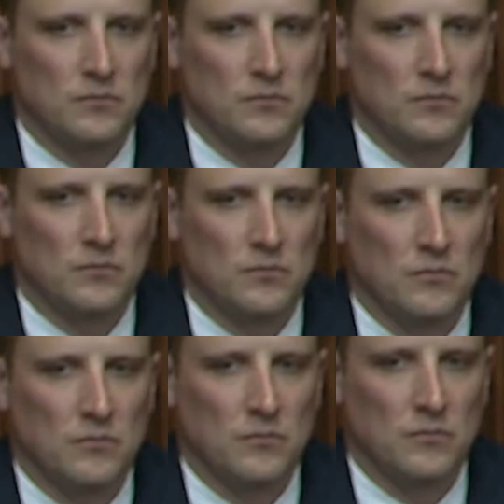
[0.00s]

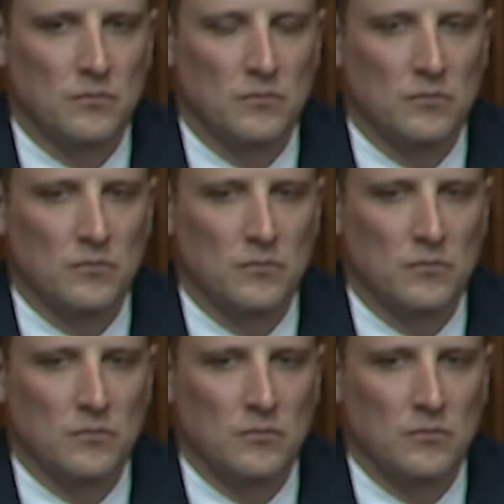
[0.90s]

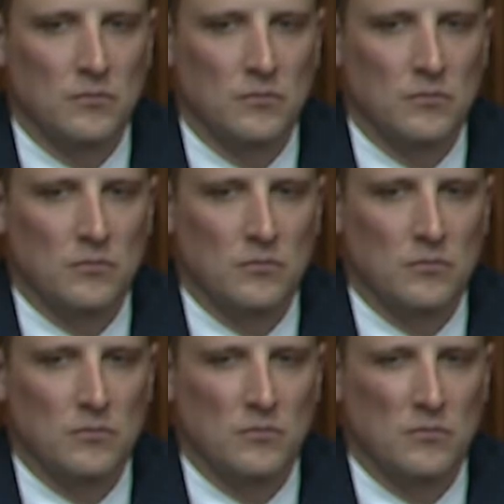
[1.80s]

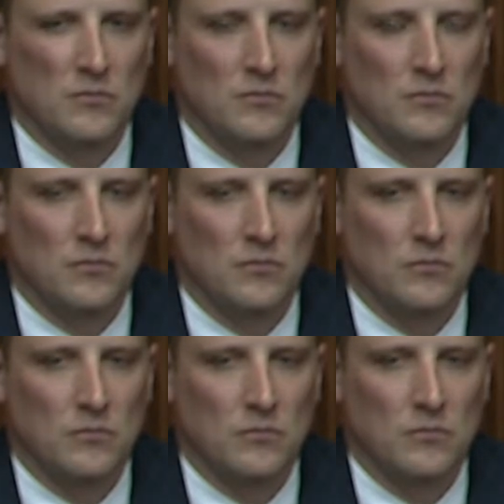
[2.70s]

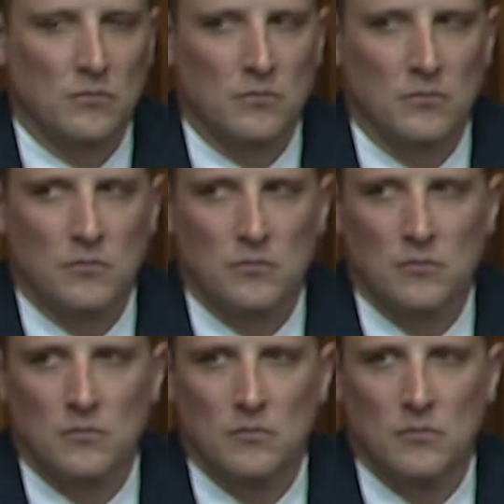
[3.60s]

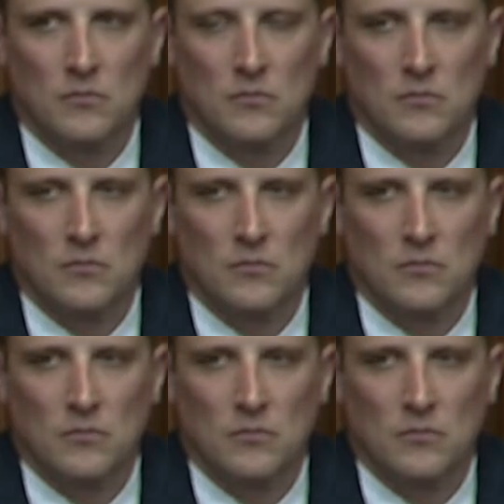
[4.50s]
This person isn't speaking.